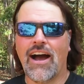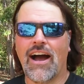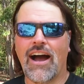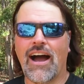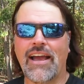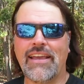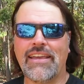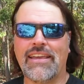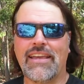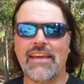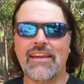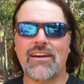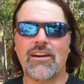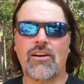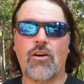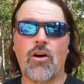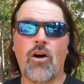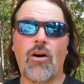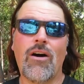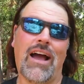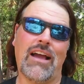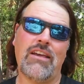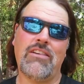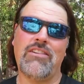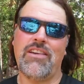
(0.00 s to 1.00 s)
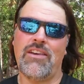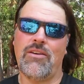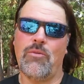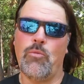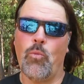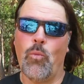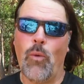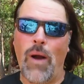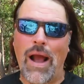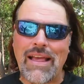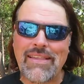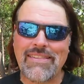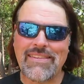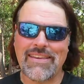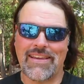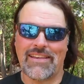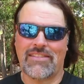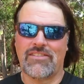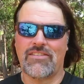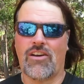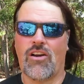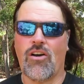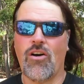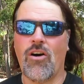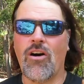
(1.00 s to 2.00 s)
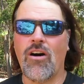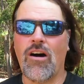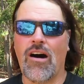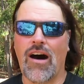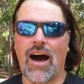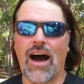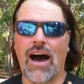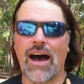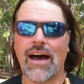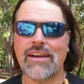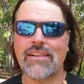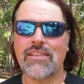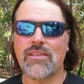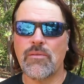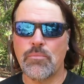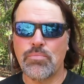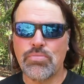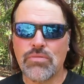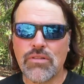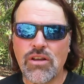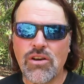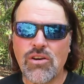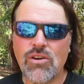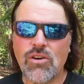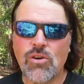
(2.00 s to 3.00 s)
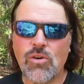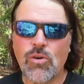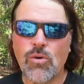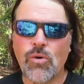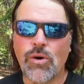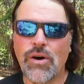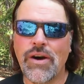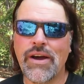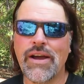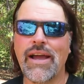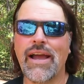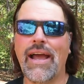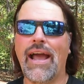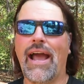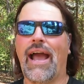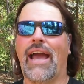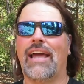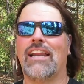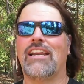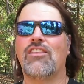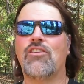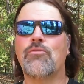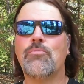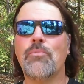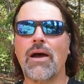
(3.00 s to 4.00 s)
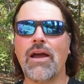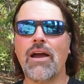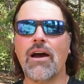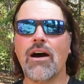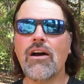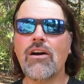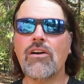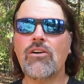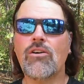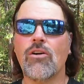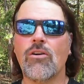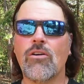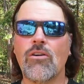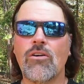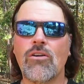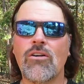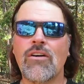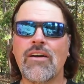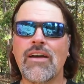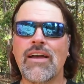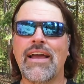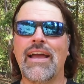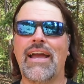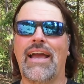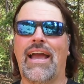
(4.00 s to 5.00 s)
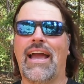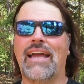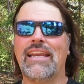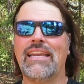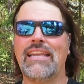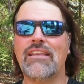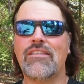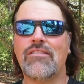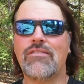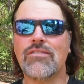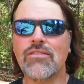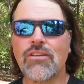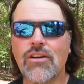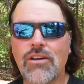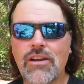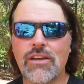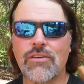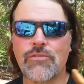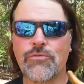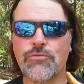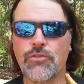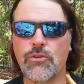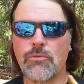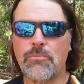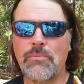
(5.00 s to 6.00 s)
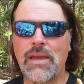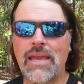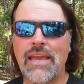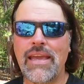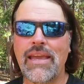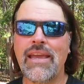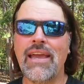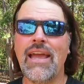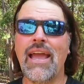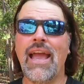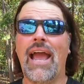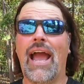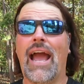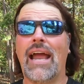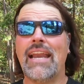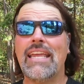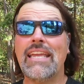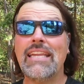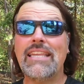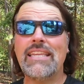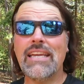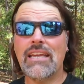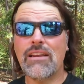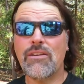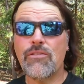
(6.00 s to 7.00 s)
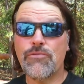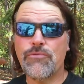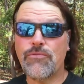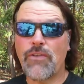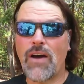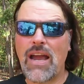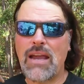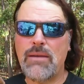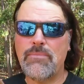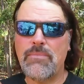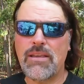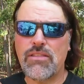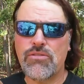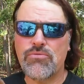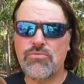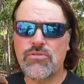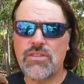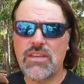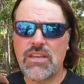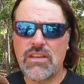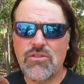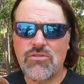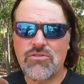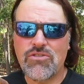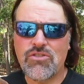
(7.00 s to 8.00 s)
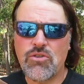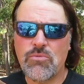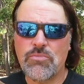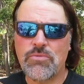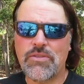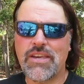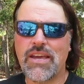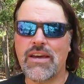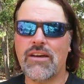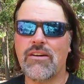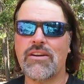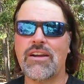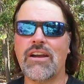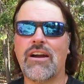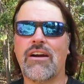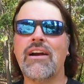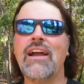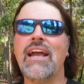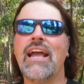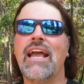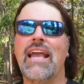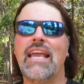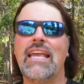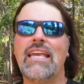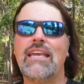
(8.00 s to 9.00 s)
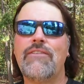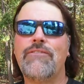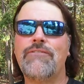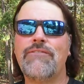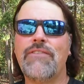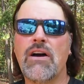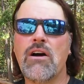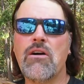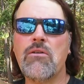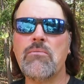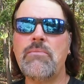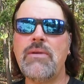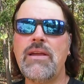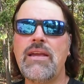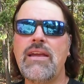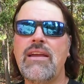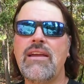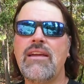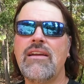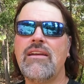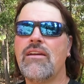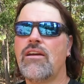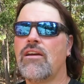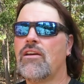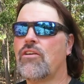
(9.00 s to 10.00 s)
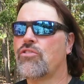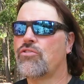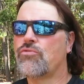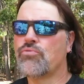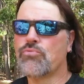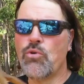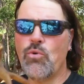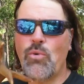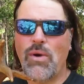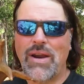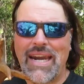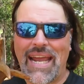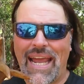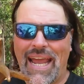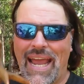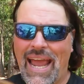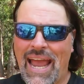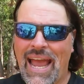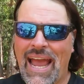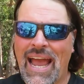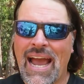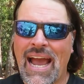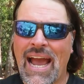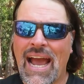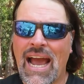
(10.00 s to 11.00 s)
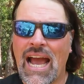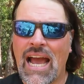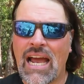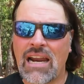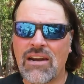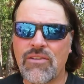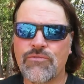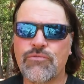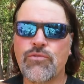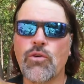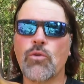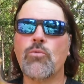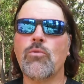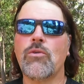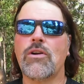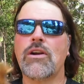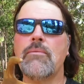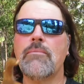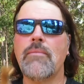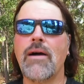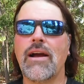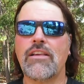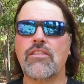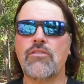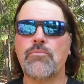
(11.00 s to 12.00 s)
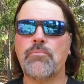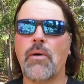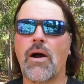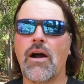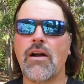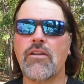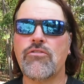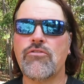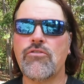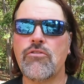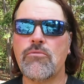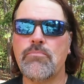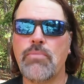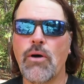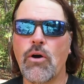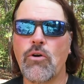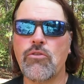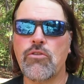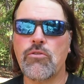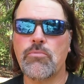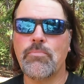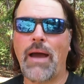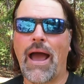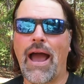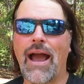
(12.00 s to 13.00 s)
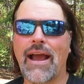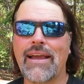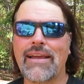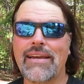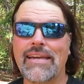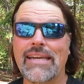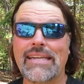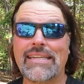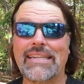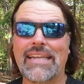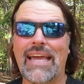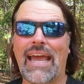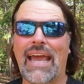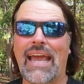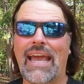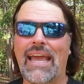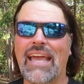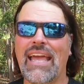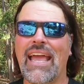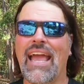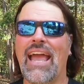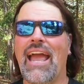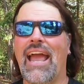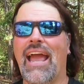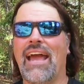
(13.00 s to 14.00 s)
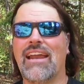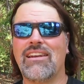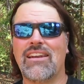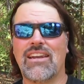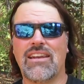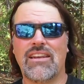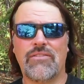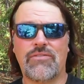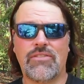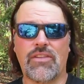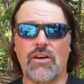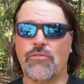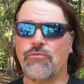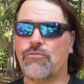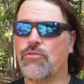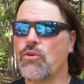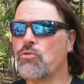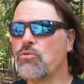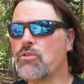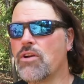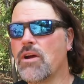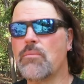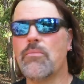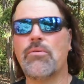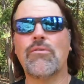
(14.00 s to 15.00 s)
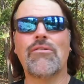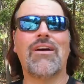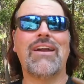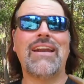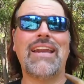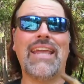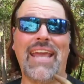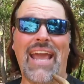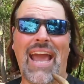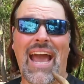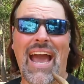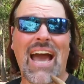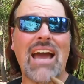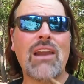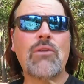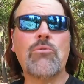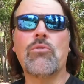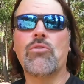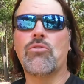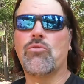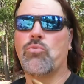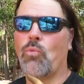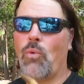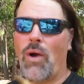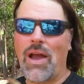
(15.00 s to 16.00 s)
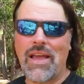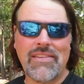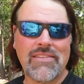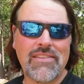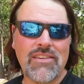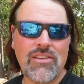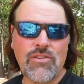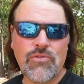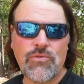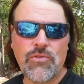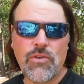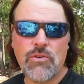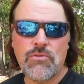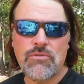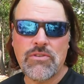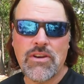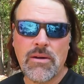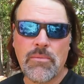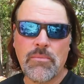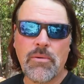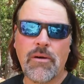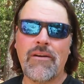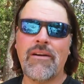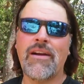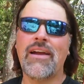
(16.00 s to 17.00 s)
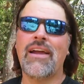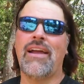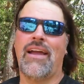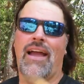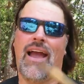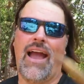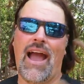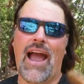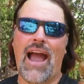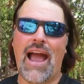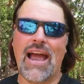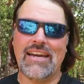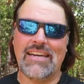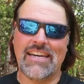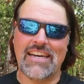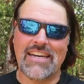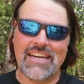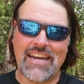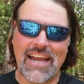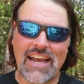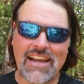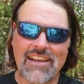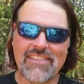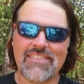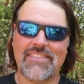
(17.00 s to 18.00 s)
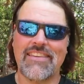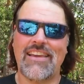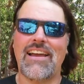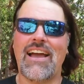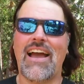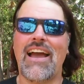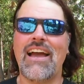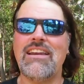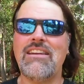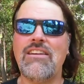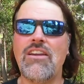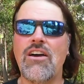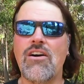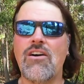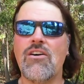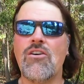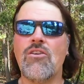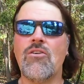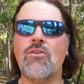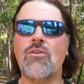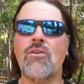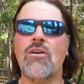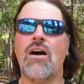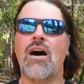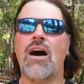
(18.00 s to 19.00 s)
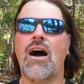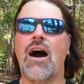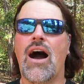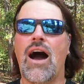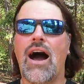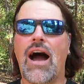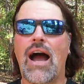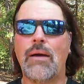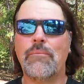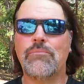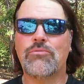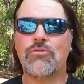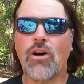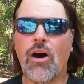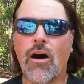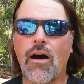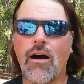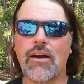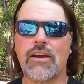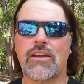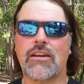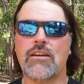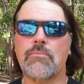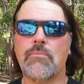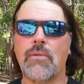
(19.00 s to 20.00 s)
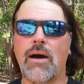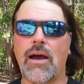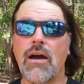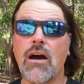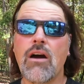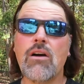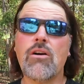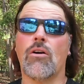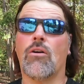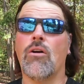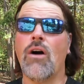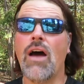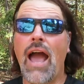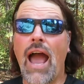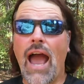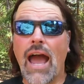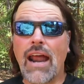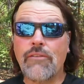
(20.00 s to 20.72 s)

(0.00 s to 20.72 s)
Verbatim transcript: I get a call, actually Wes gets a call out of the blue, and it's my uncle, and he's looking for me, and he didn't find me through the YouTube channel here. He found me through an ad for one of my sponsored boats back in the day. And the phone number on the ad was Wes's phone number. And the next thing I know, I'm talking to my uncle.